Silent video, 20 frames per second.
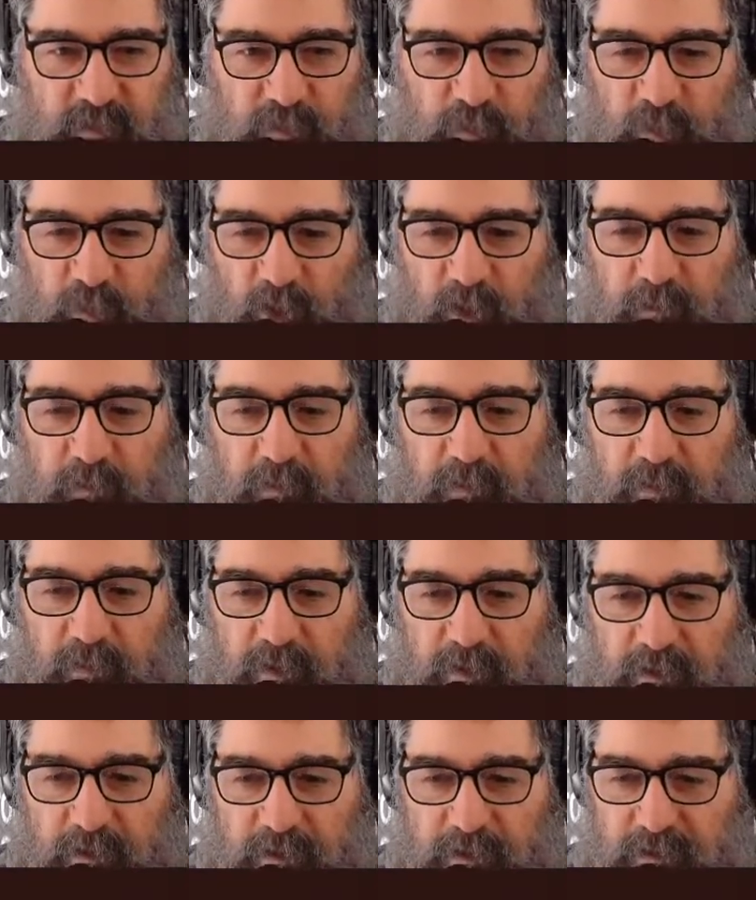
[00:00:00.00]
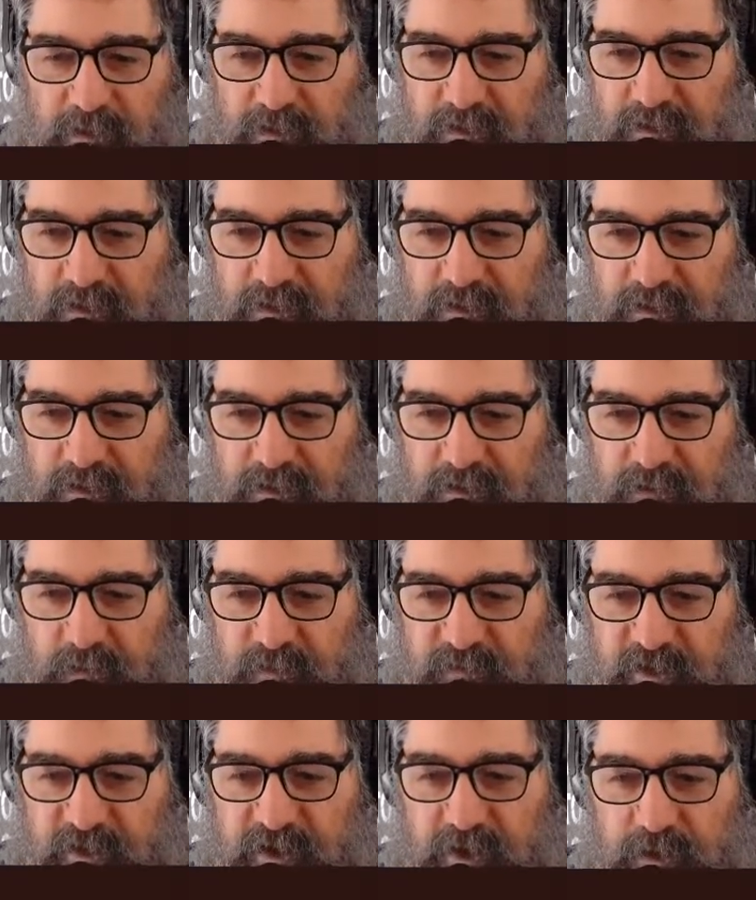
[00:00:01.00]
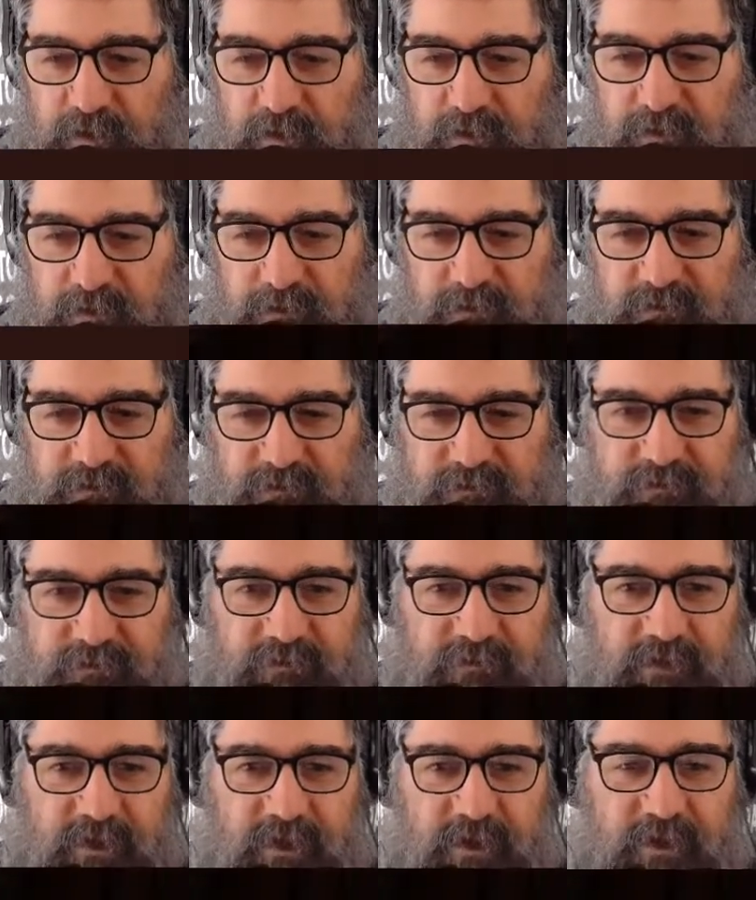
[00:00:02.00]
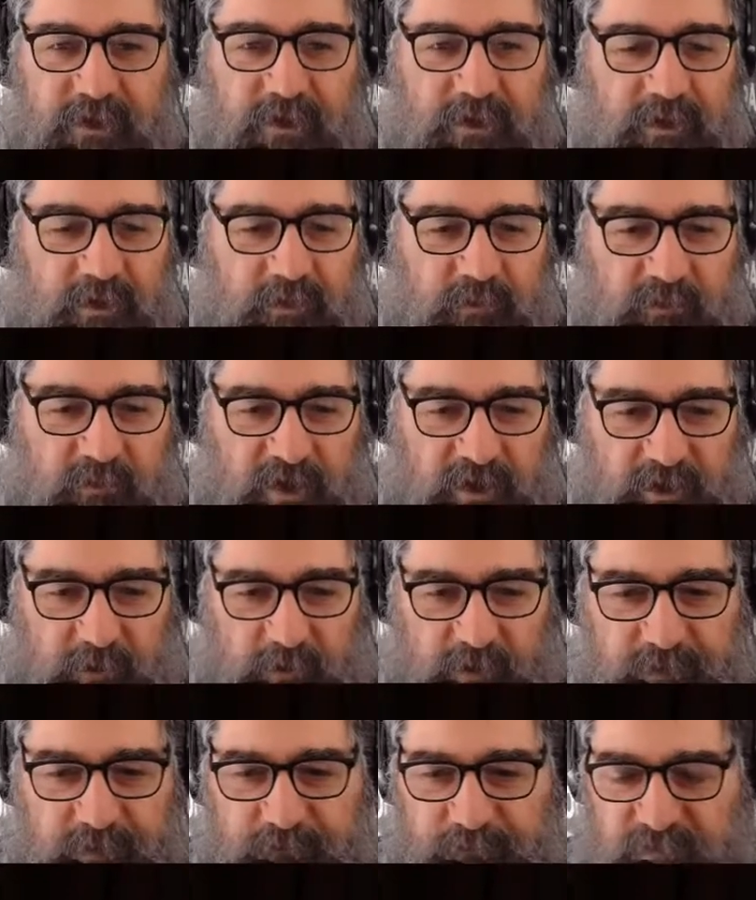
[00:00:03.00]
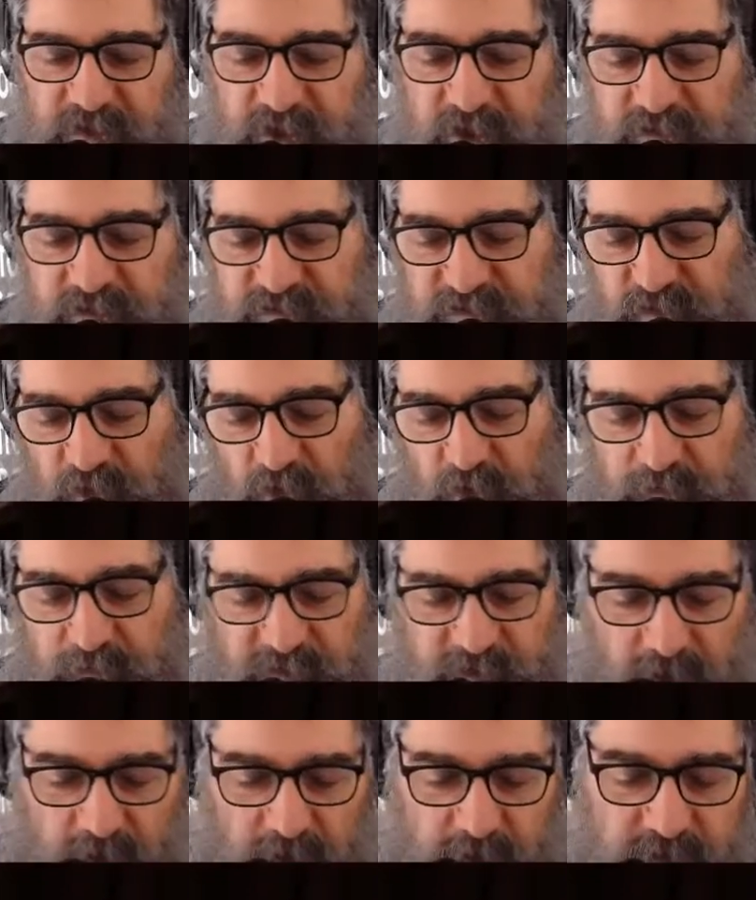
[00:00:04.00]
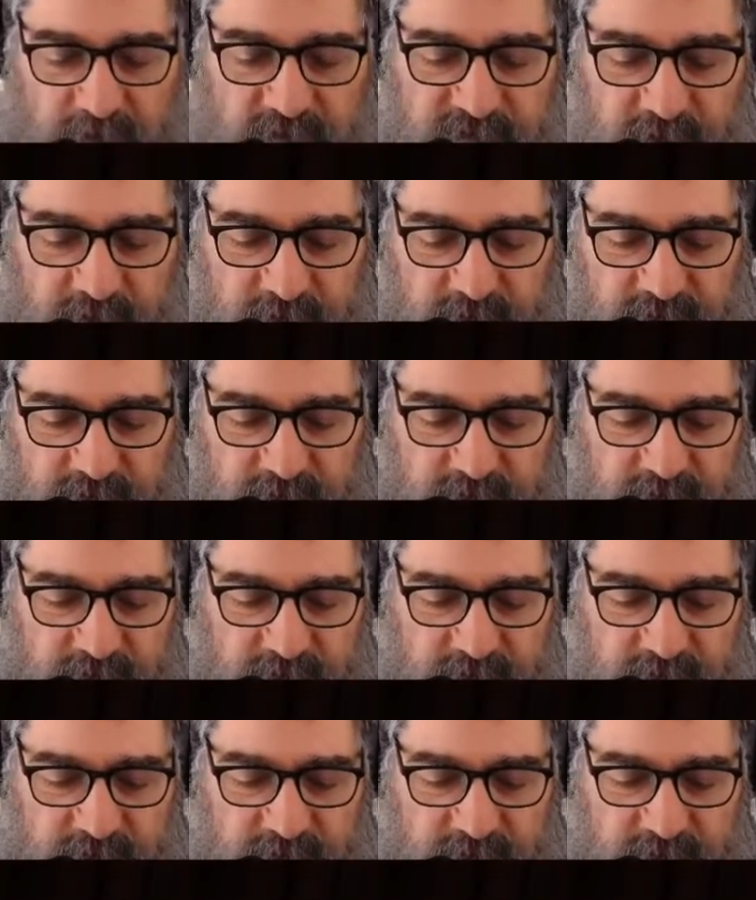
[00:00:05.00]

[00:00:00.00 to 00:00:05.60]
Bum. Where'd they go? But anyway, it's time to go, so